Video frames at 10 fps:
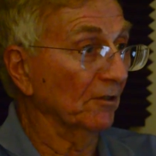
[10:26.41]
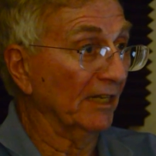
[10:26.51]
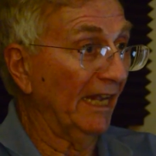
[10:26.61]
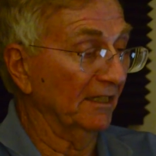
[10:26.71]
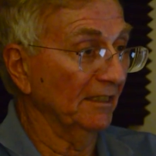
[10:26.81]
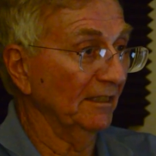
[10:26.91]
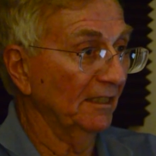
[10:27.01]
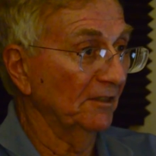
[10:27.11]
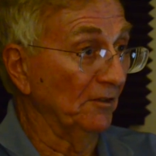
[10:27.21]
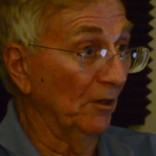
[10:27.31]
Or Canada?
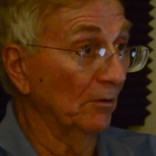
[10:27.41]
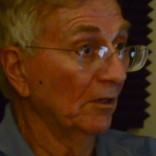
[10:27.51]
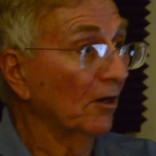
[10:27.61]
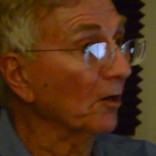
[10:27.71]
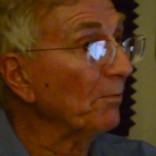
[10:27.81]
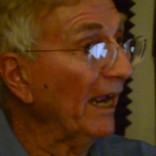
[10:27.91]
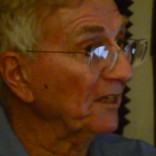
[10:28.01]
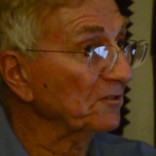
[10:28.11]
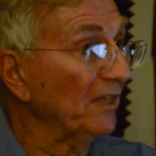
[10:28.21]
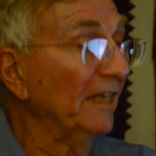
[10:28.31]
No. Or
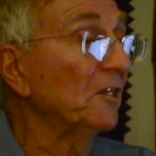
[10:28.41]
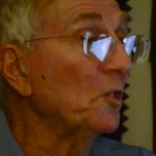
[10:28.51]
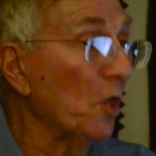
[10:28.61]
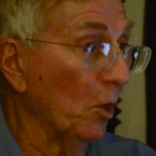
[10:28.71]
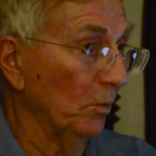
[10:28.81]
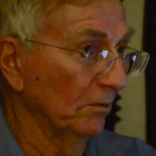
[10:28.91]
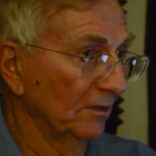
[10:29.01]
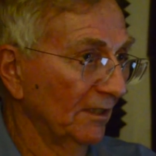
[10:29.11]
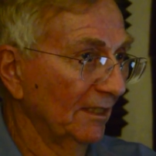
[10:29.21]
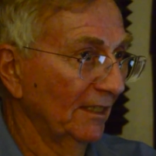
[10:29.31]
Pakistan? No.
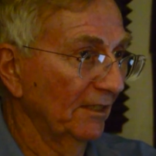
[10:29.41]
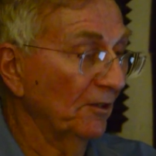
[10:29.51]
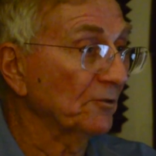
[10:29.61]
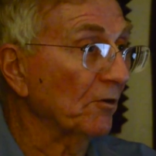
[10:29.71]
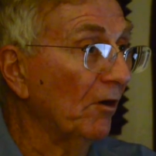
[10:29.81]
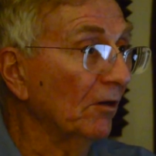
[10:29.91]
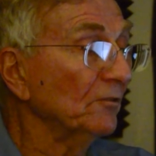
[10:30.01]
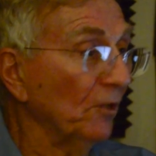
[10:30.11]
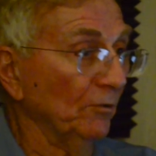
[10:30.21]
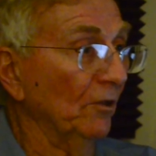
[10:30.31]
Those are all
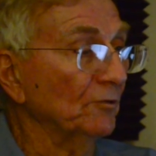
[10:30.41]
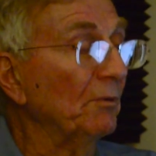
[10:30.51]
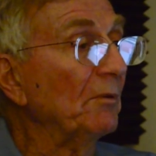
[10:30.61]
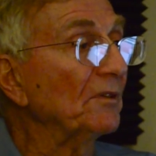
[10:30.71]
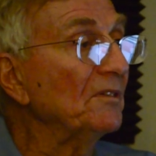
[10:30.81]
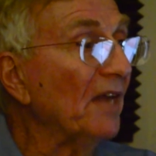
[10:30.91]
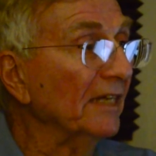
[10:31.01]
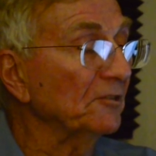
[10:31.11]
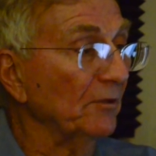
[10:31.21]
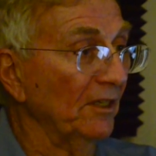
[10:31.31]
no-nos. We would
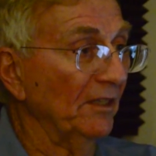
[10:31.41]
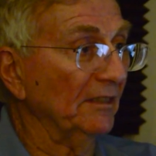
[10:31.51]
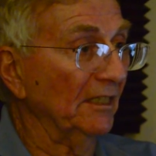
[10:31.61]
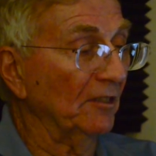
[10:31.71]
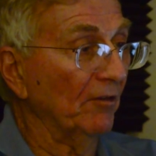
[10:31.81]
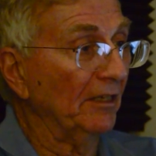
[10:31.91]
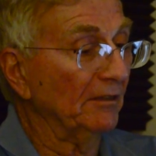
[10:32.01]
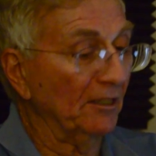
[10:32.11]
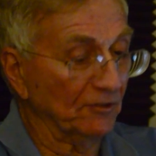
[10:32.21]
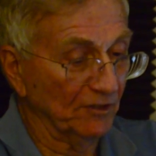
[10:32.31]
not do anything.
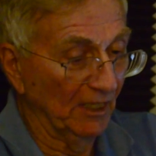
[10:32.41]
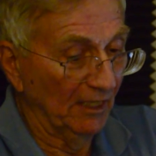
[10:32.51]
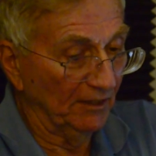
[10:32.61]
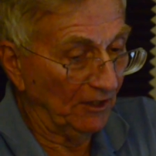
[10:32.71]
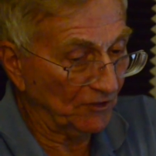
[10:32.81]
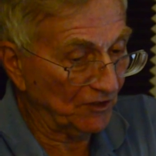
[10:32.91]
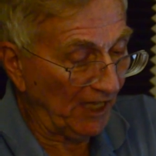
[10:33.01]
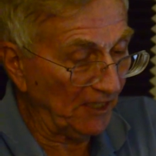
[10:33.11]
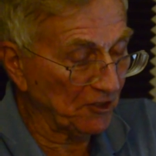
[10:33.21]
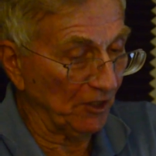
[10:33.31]
There's
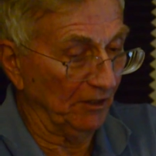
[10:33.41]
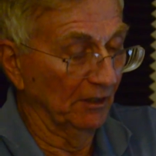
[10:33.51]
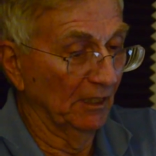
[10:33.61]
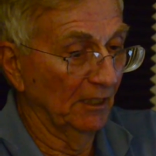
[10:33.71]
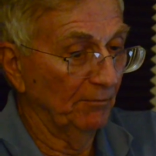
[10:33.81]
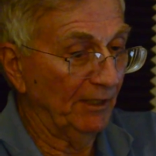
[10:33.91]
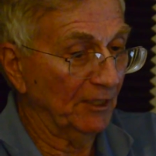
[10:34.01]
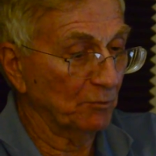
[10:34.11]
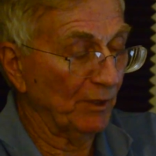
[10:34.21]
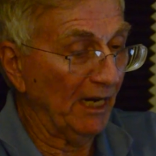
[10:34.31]
tension
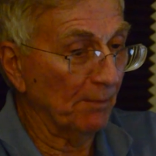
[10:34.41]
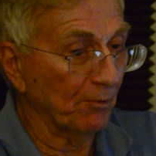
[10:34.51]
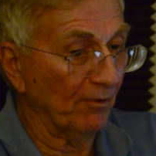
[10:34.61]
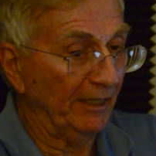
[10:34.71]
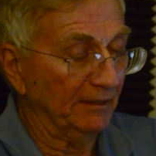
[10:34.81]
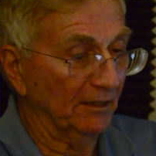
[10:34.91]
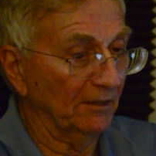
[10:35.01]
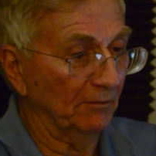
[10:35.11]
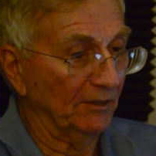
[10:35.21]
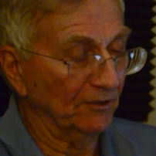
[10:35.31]
because we operate.
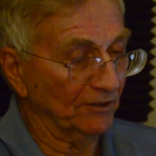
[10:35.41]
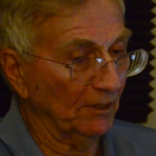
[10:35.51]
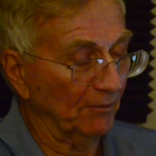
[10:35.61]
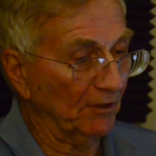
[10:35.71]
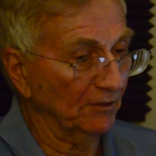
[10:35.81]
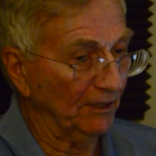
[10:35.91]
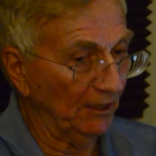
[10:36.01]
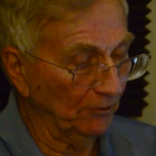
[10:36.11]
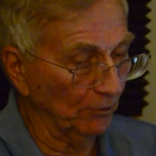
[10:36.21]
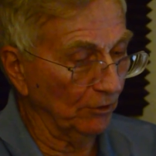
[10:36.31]
There's something called the
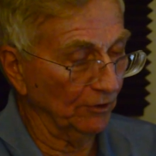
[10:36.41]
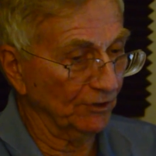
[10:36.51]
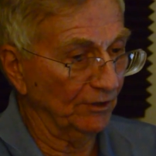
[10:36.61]
Hindu Kush.